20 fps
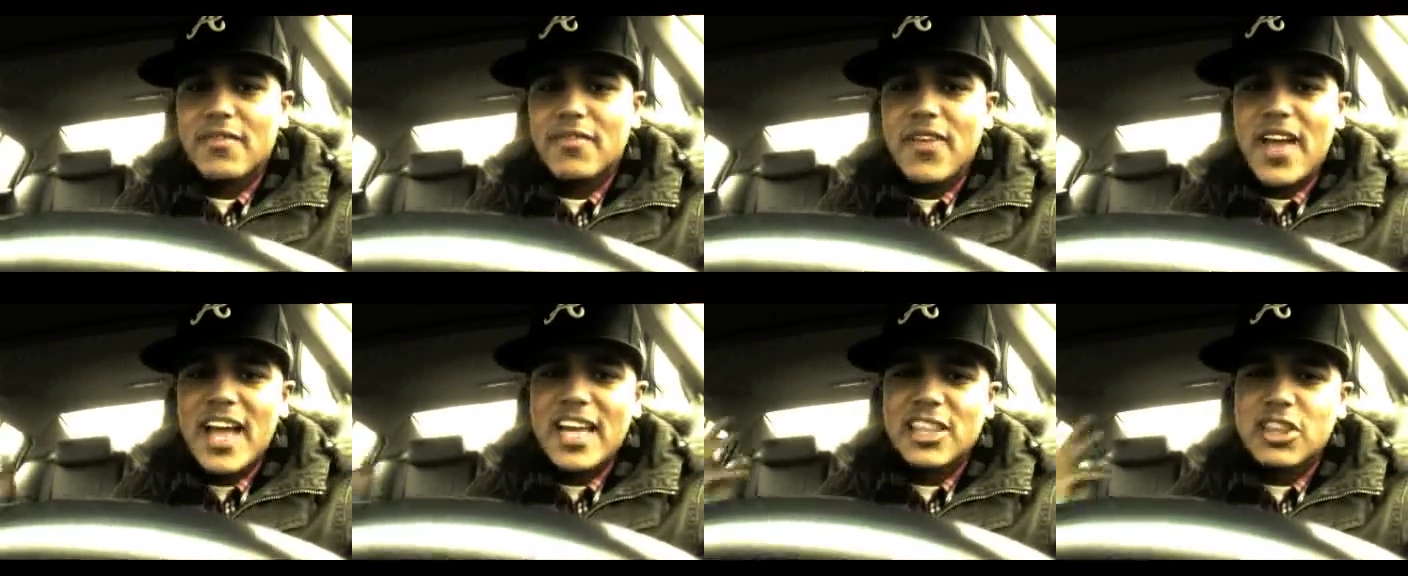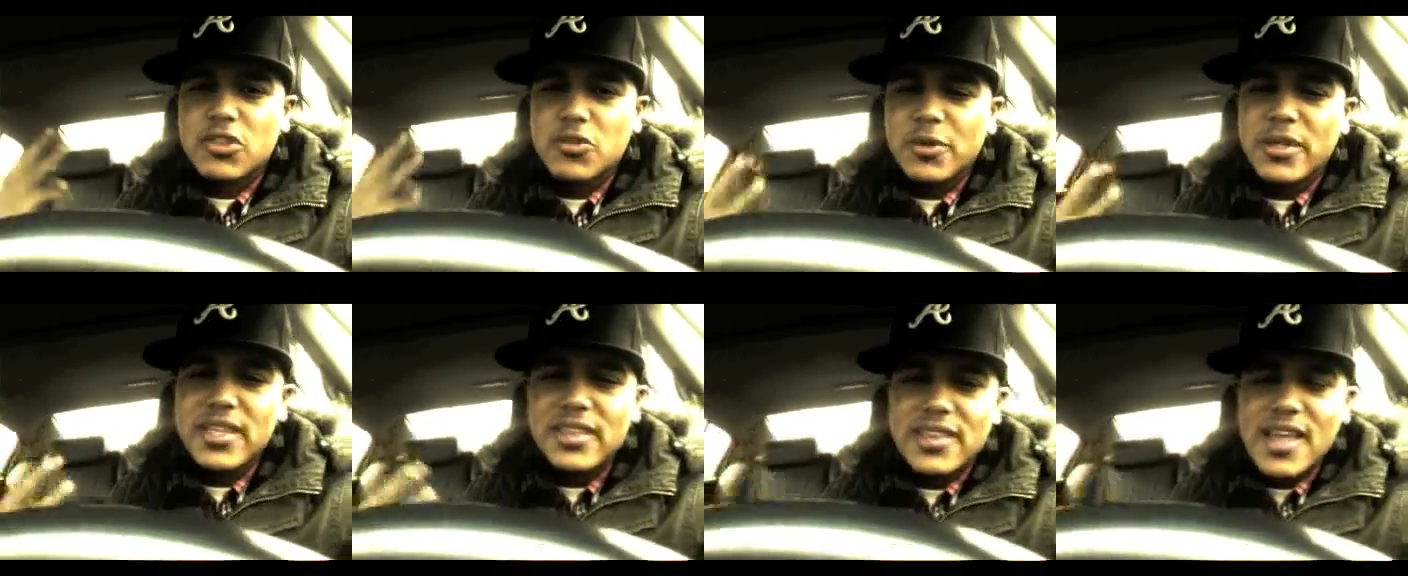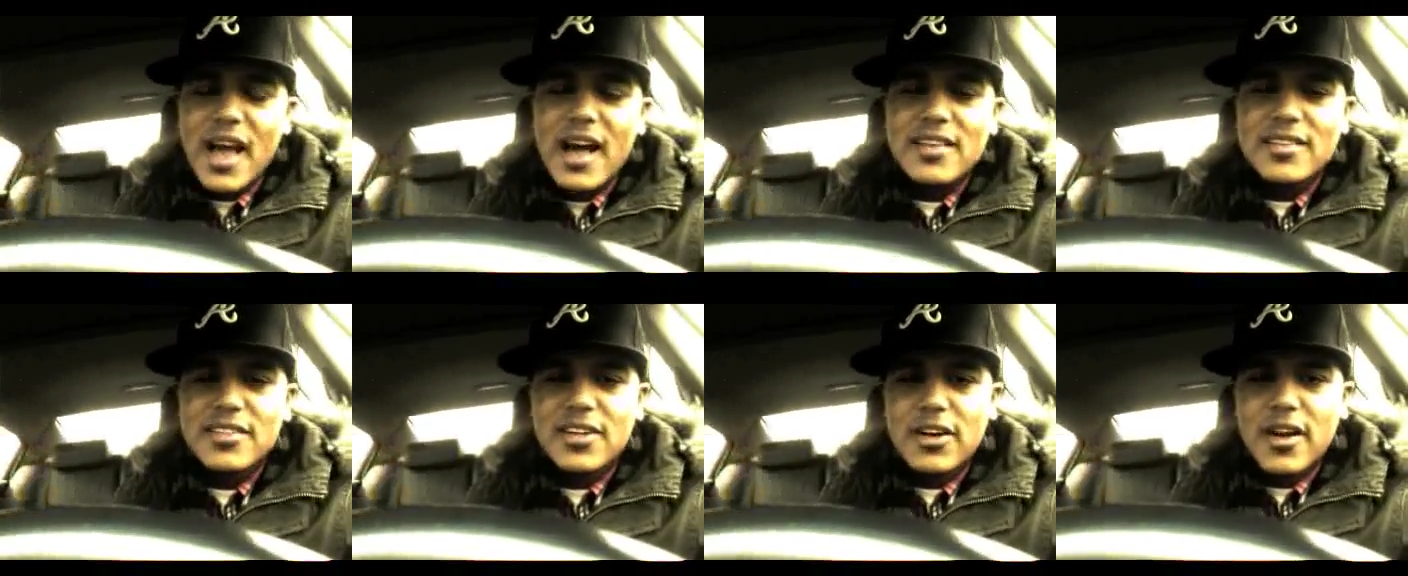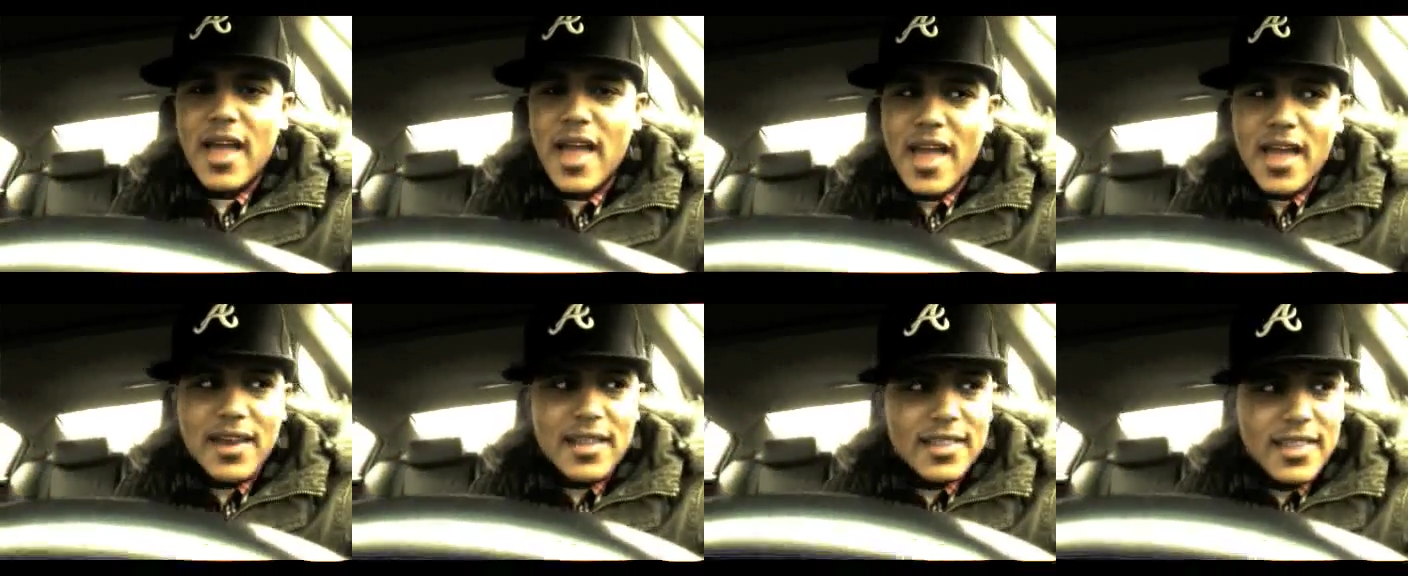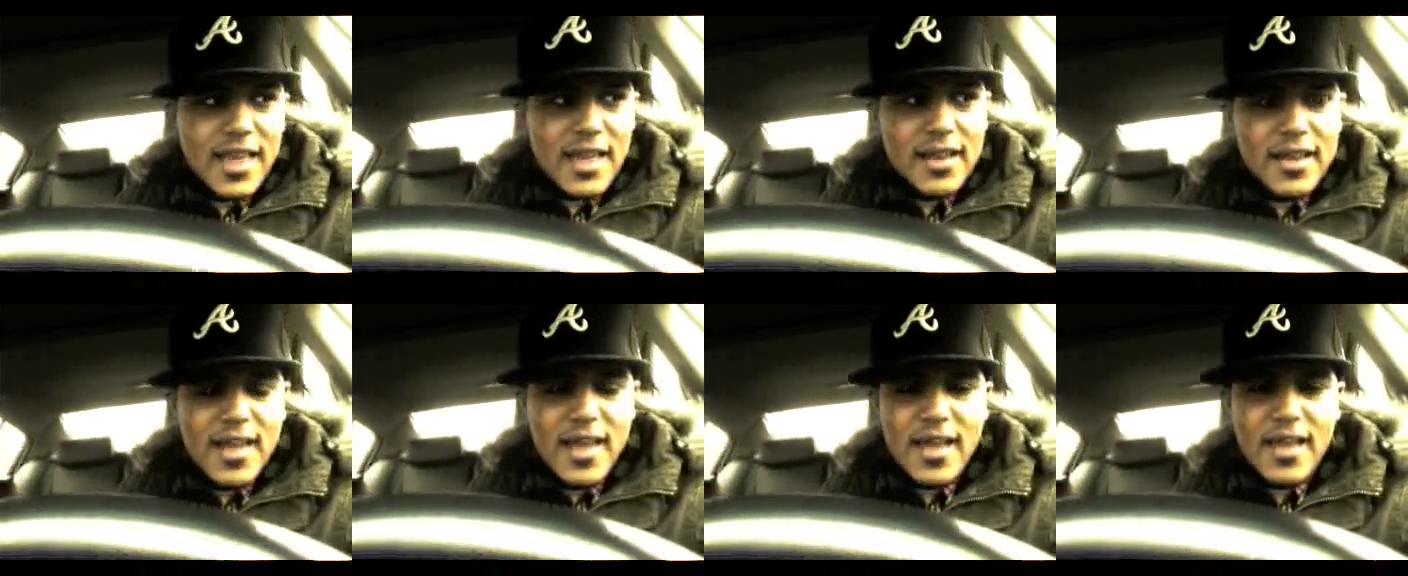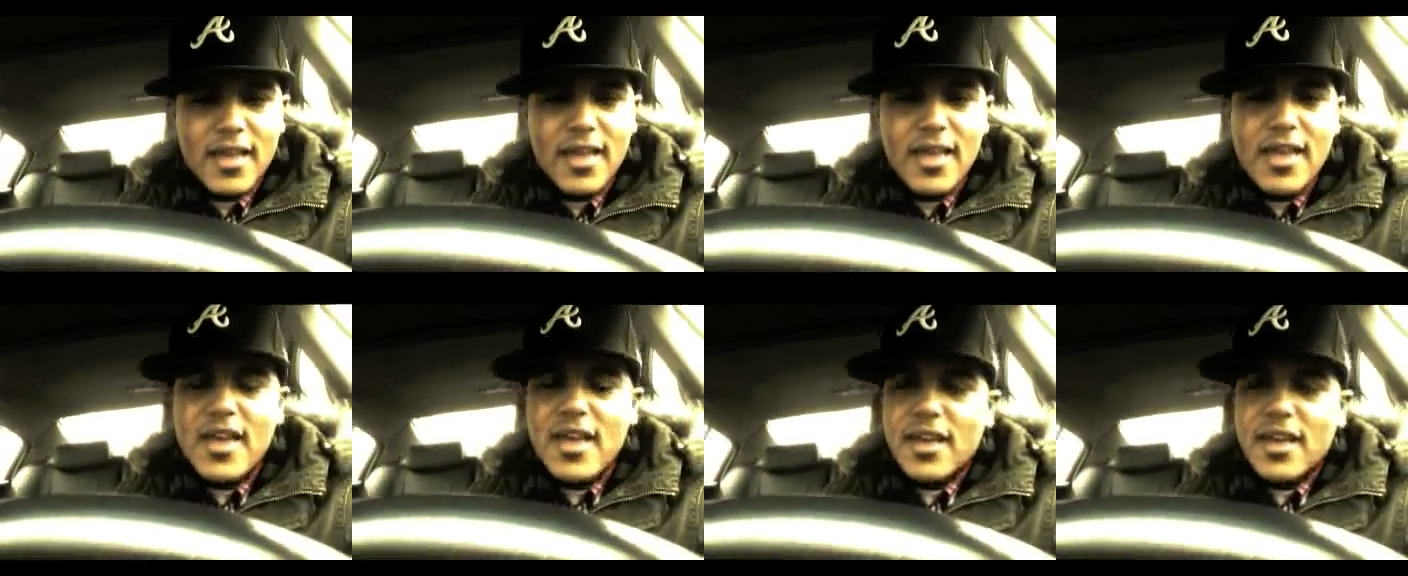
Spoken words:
In fact, 3,000 are added that day.